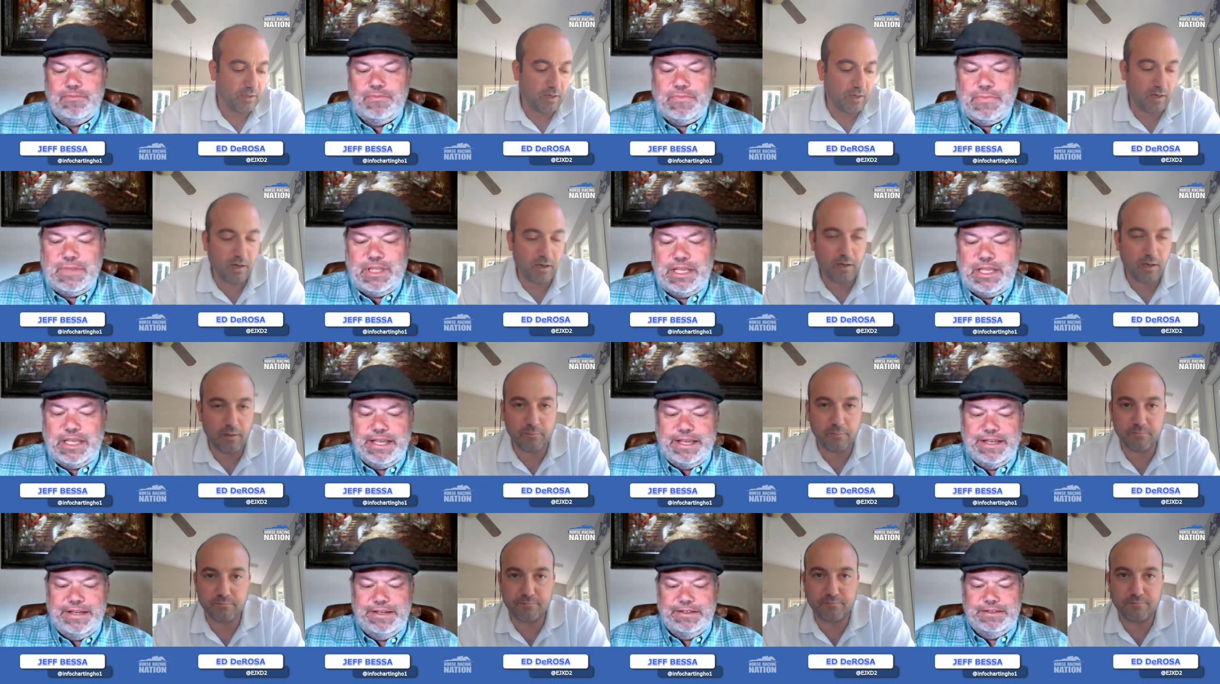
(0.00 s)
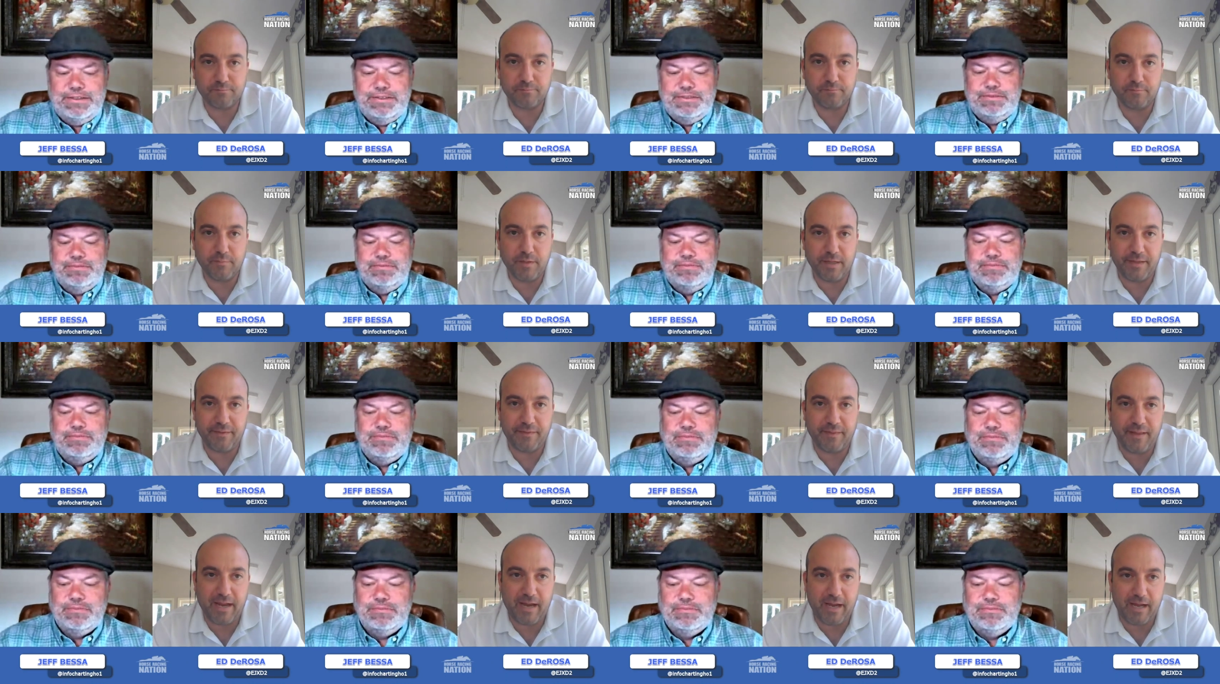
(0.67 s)
Speaker 1: um,
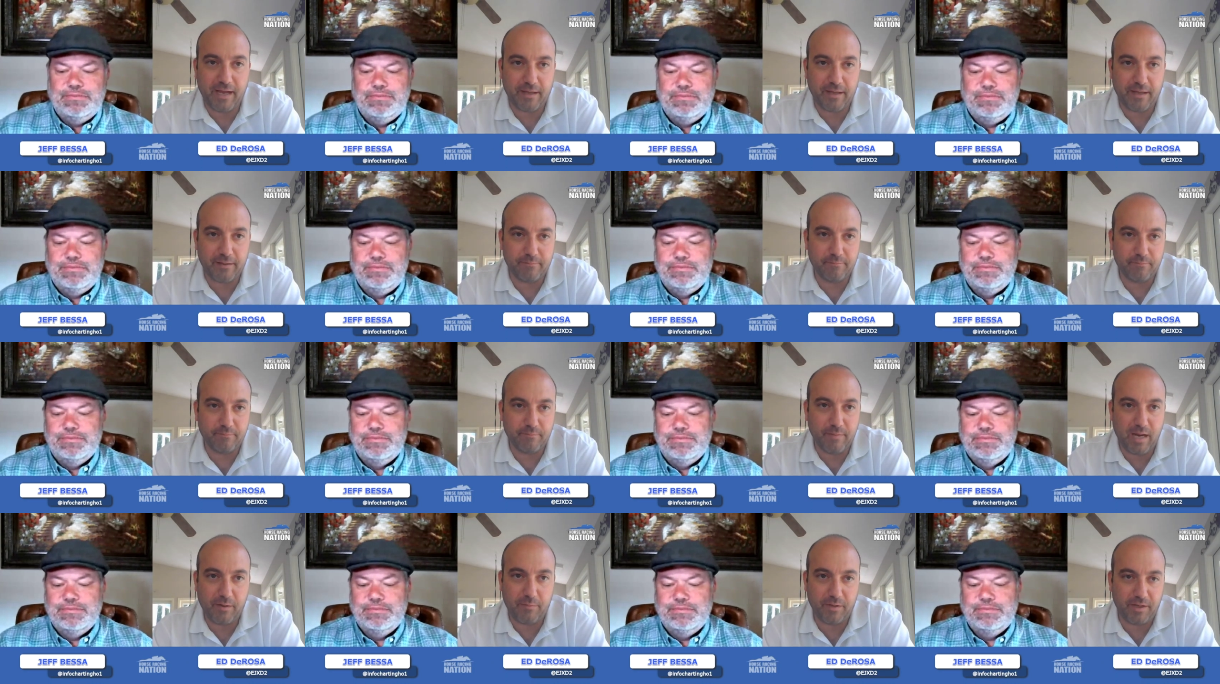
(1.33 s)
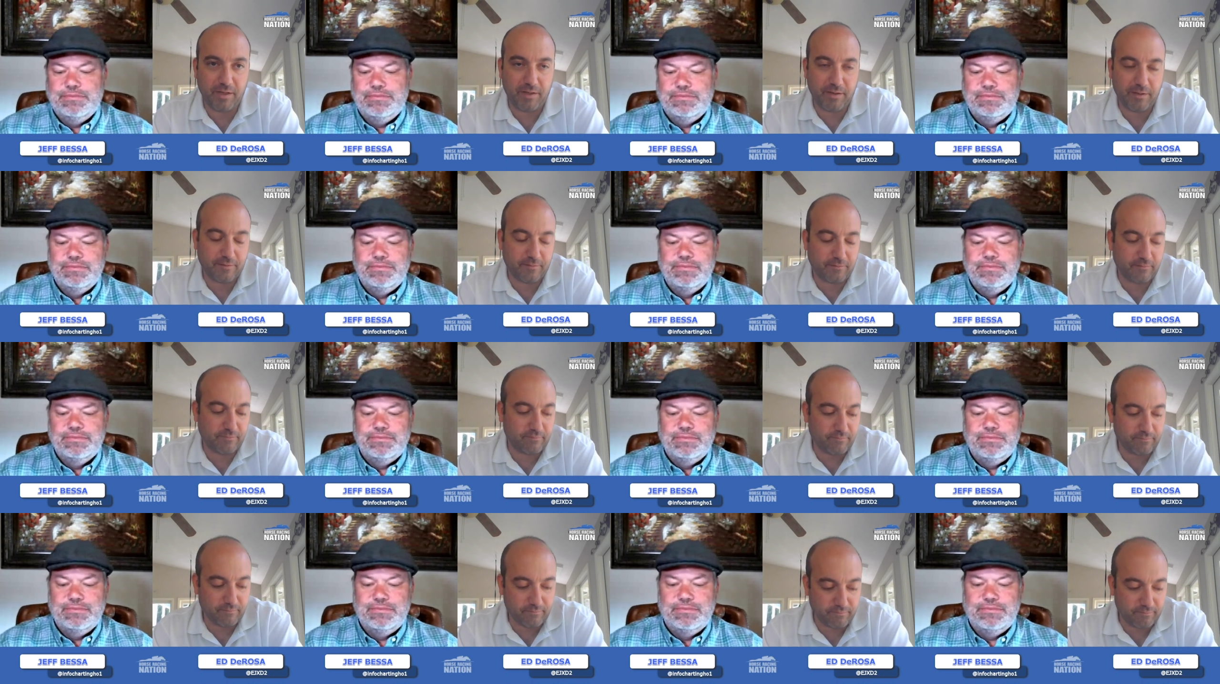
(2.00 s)
in that maybe